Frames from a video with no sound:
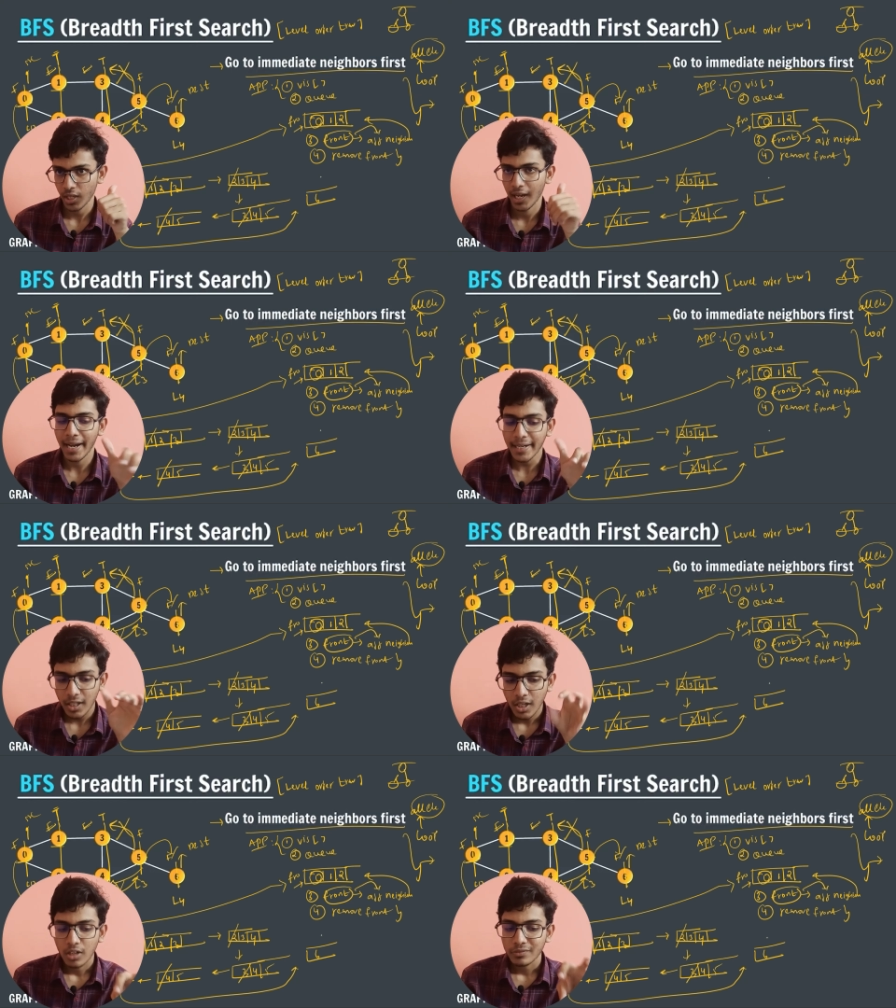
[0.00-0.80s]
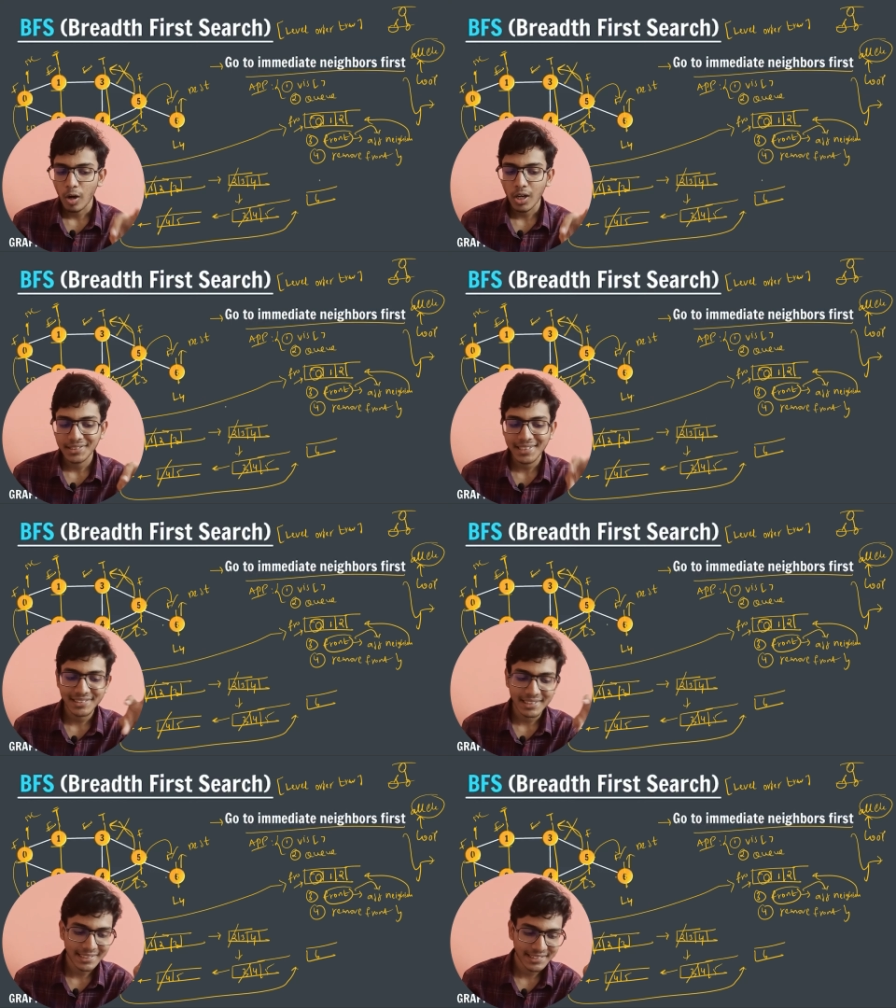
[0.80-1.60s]
and for 6
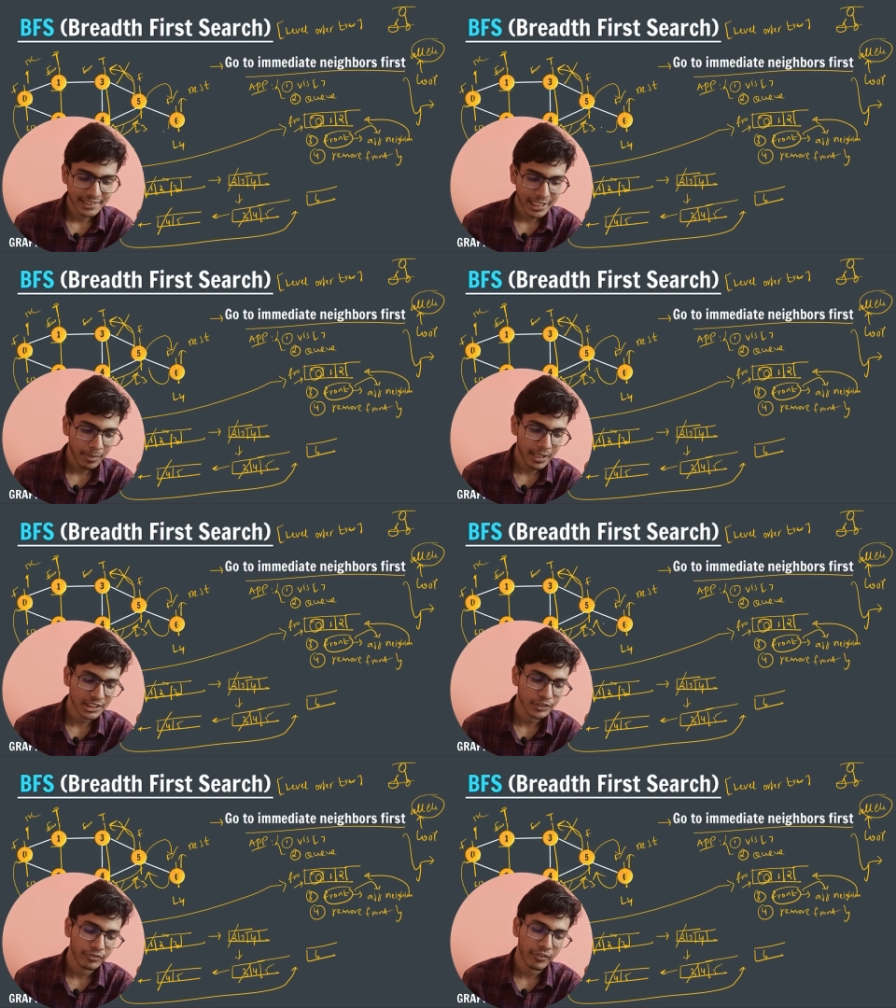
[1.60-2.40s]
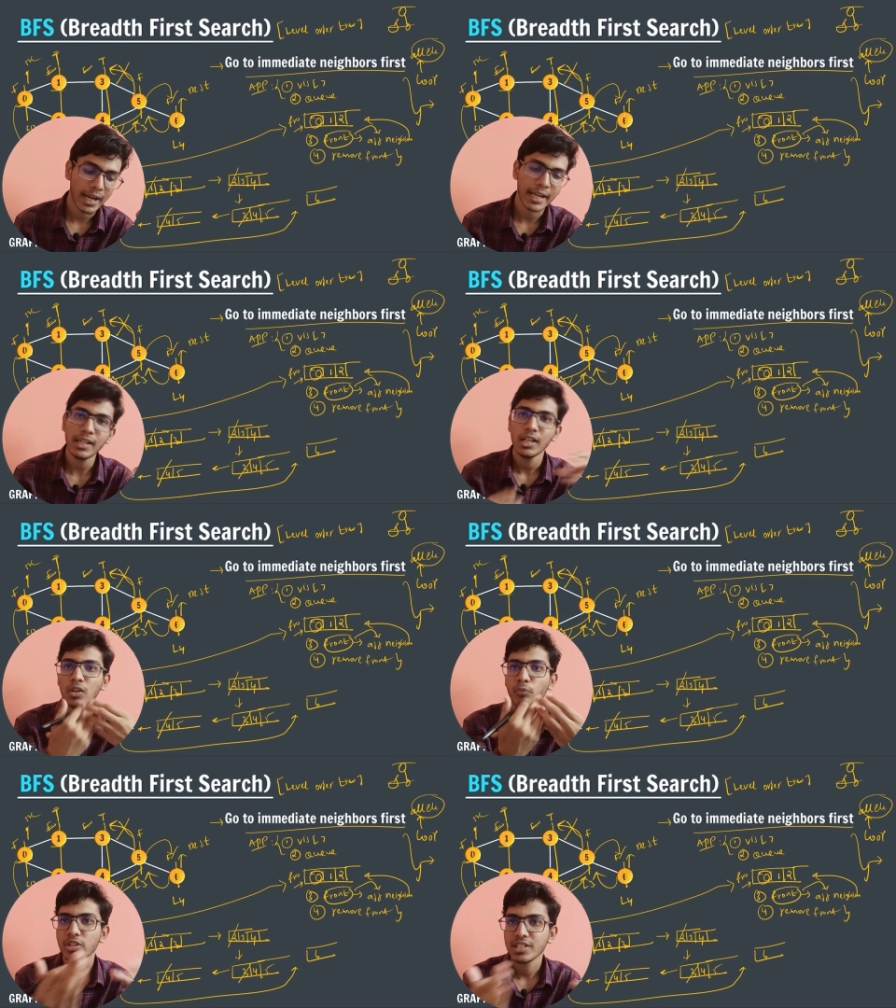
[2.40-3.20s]
its neighbor is 5,
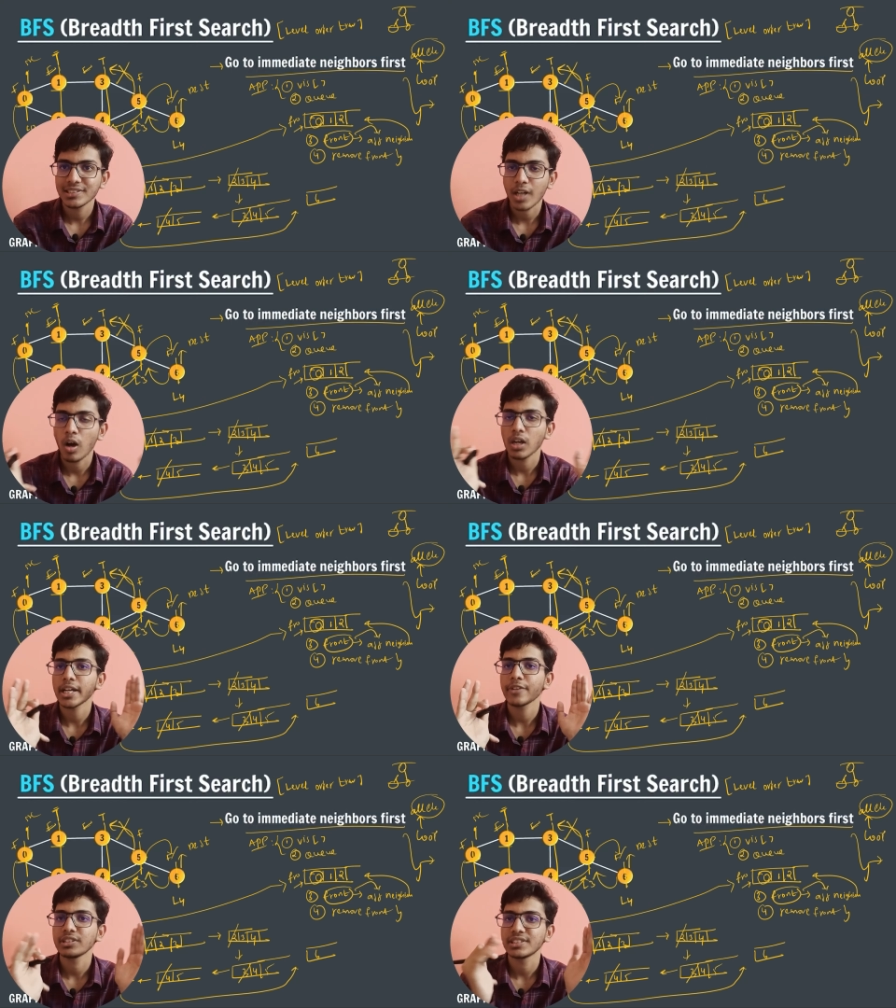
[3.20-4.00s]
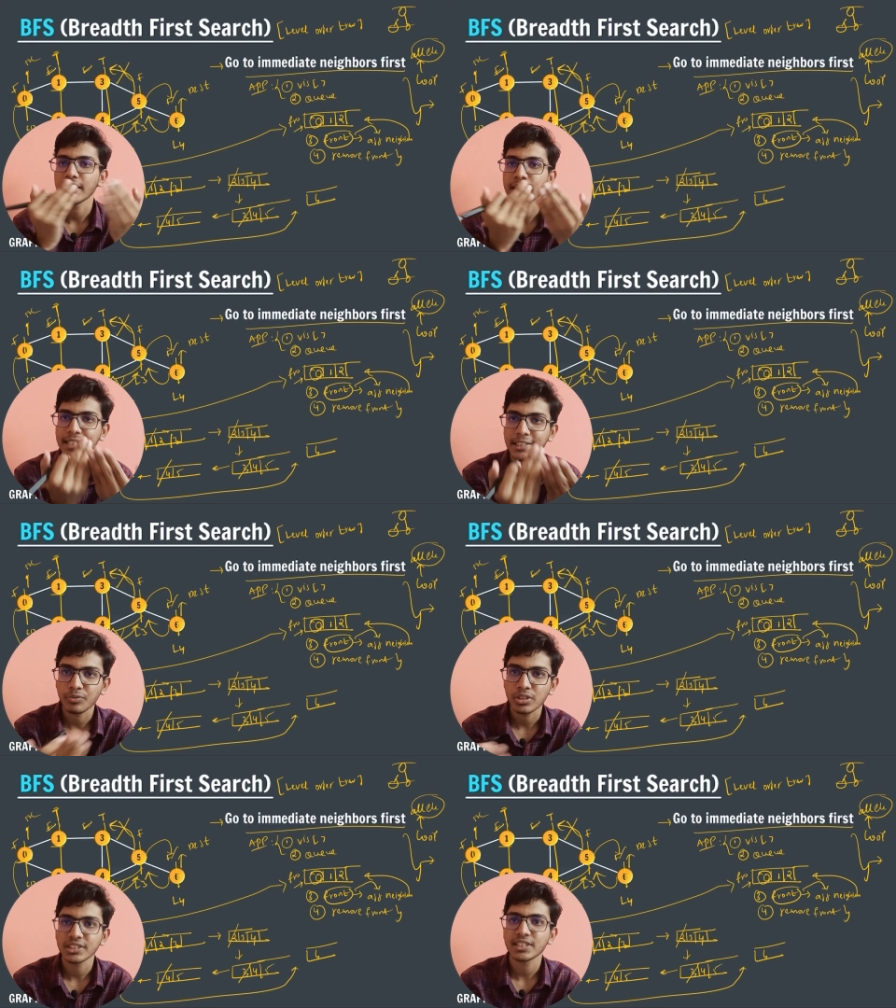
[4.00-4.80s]
which is already visited, its
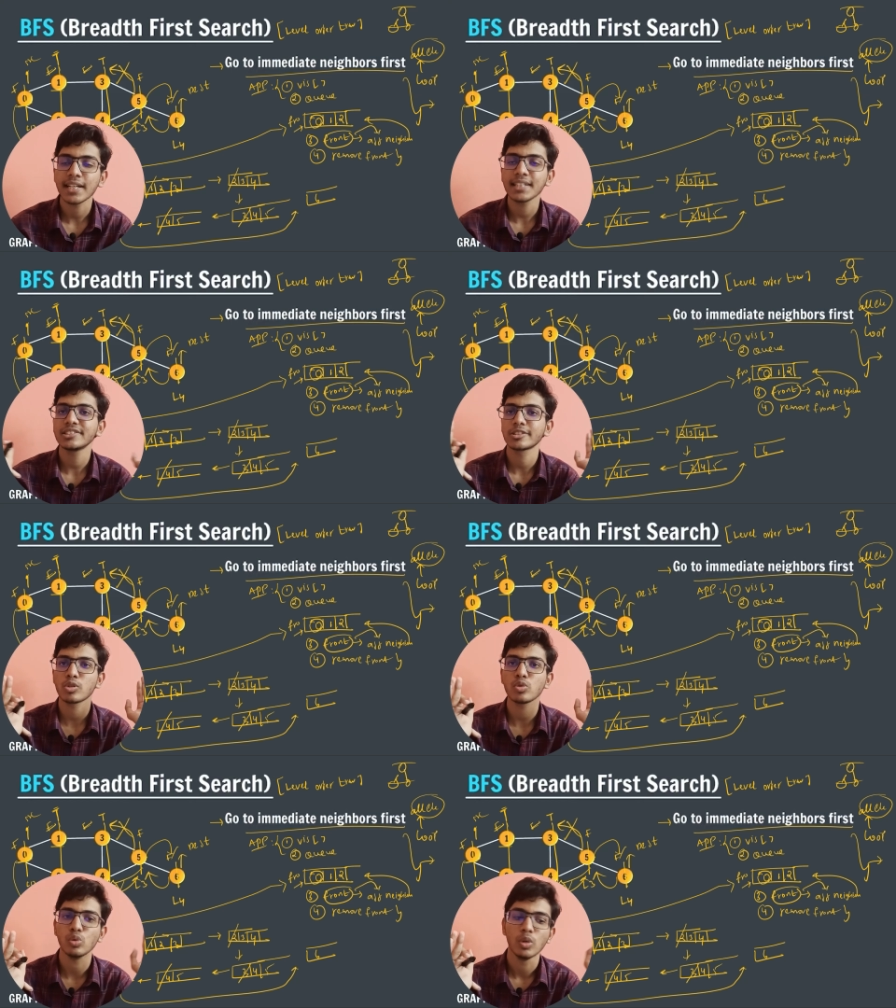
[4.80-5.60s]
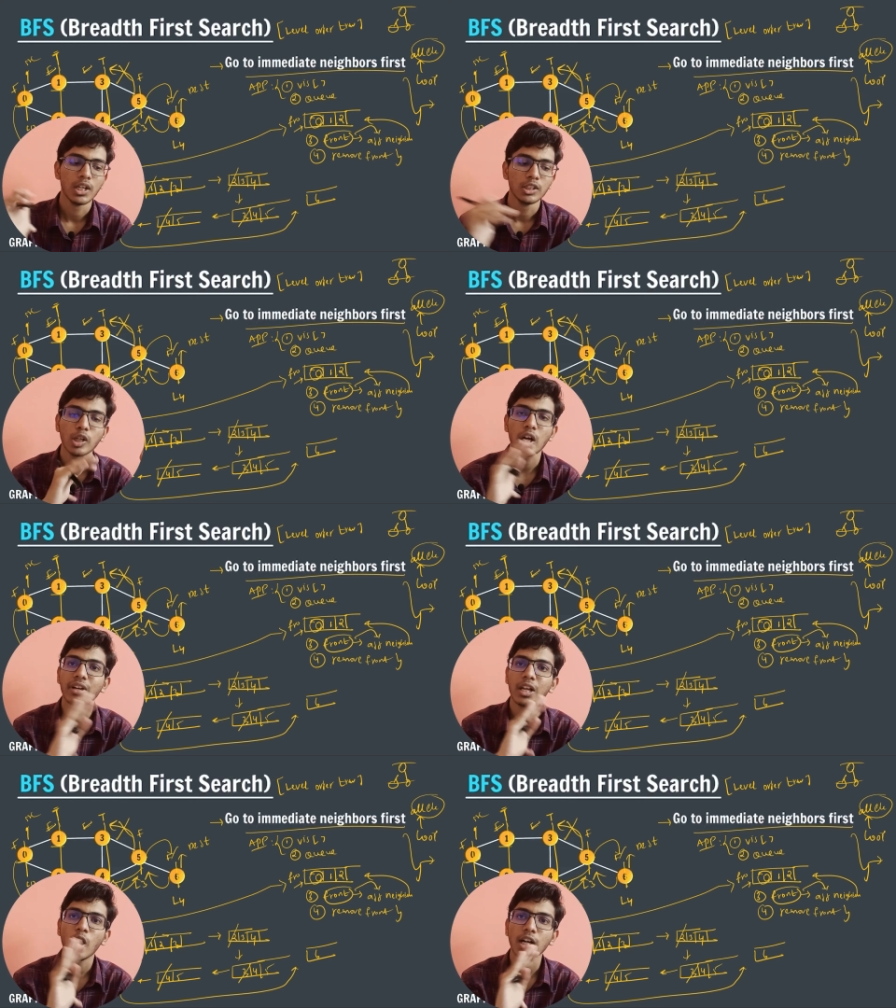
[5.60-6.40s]
visited is true, so I
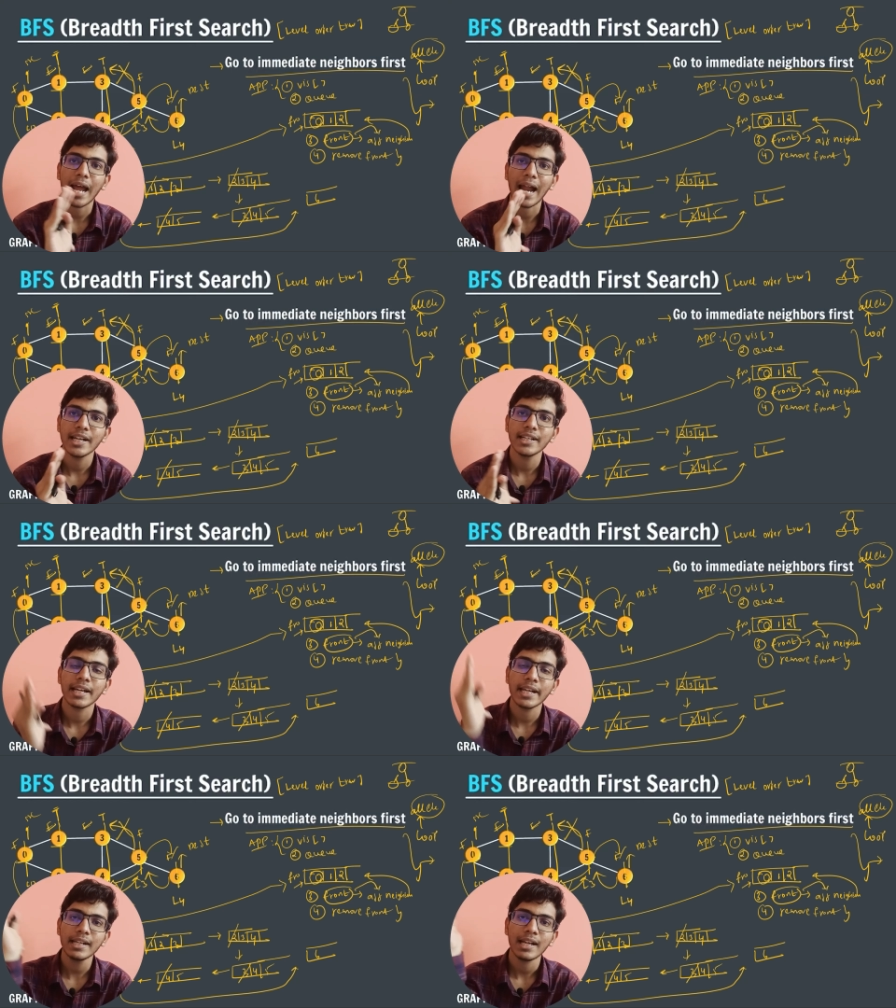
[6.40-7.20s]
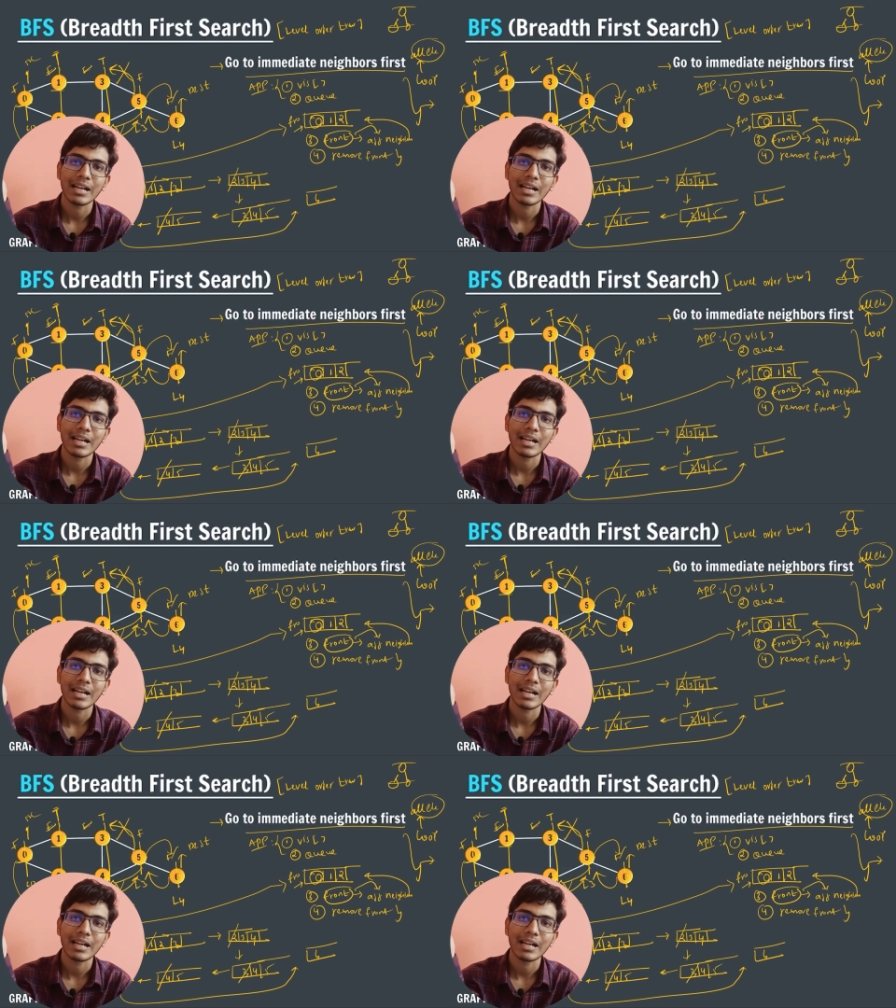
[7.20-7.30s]
will not add it again.